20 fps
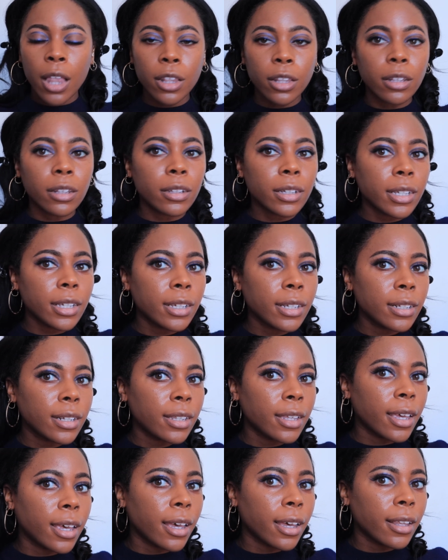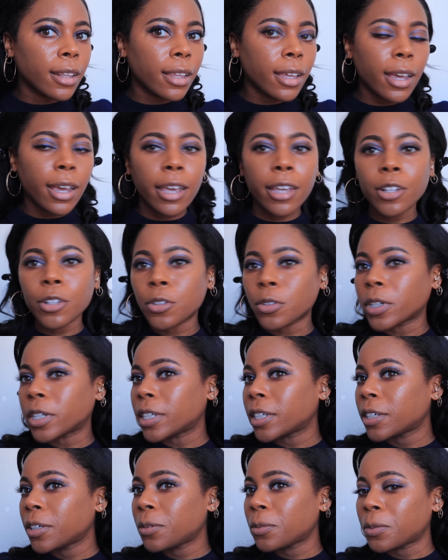Looking hella
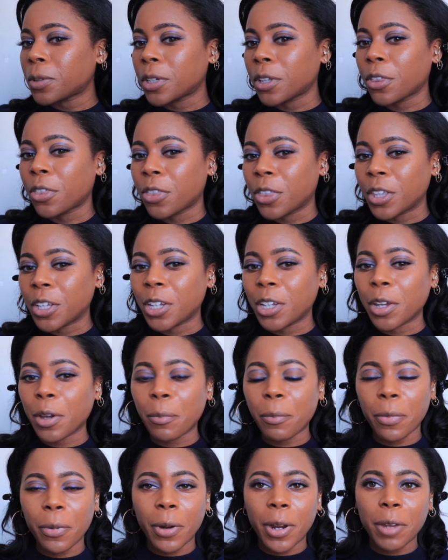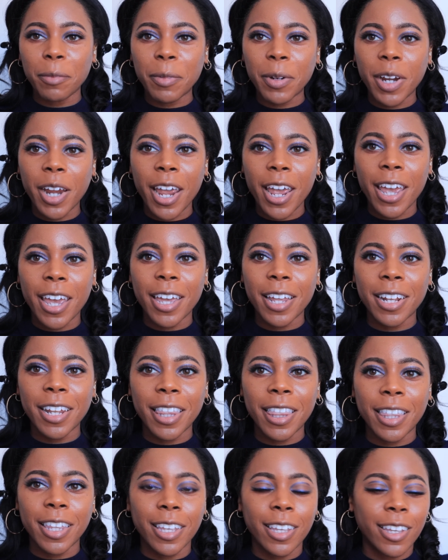hydrated with the primer
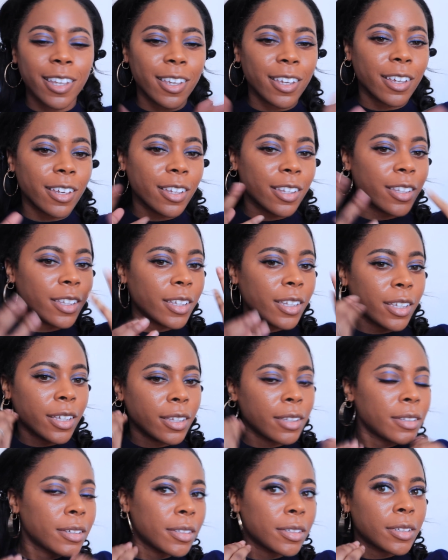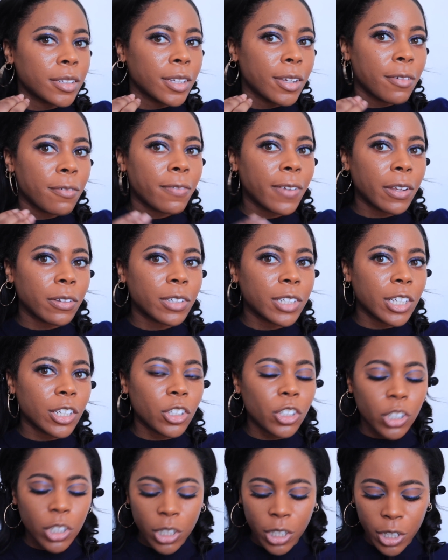and the
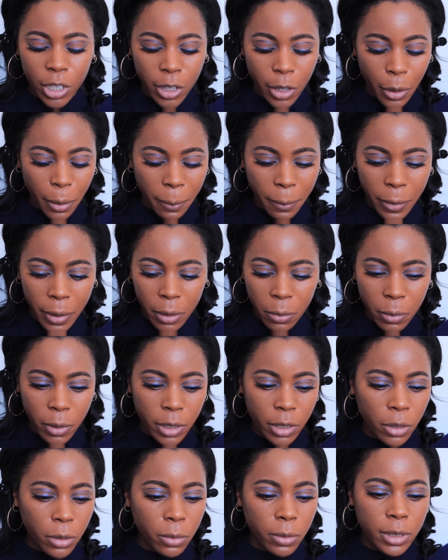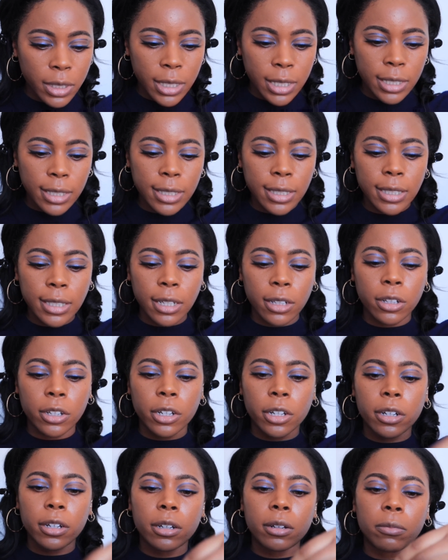foundation here, but we're gonna go into
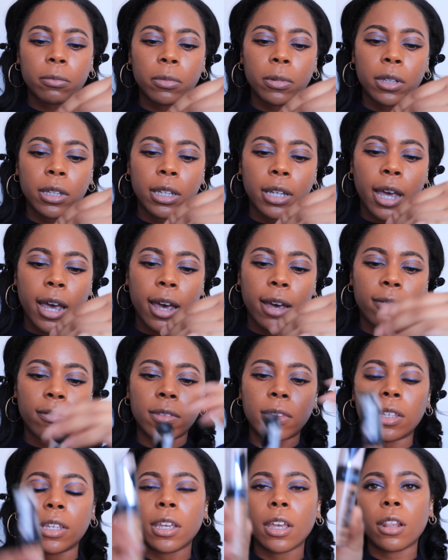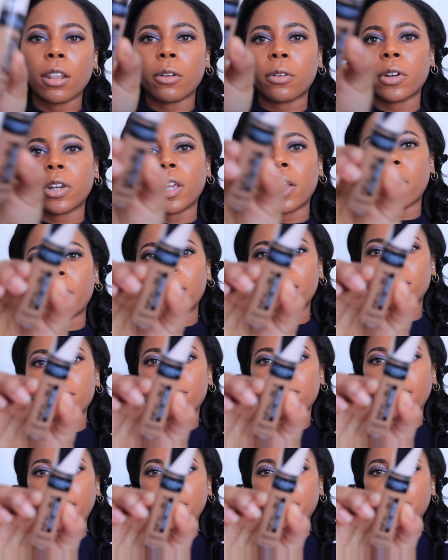concealer. We have the L'Oreal
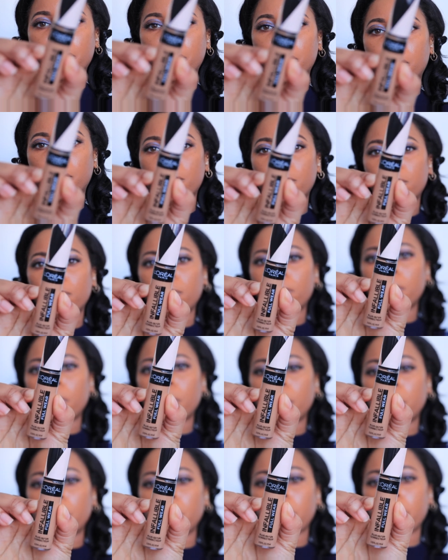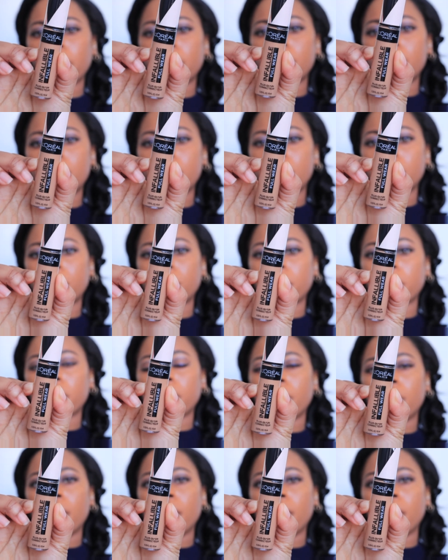Infallible Full Wear Concealer.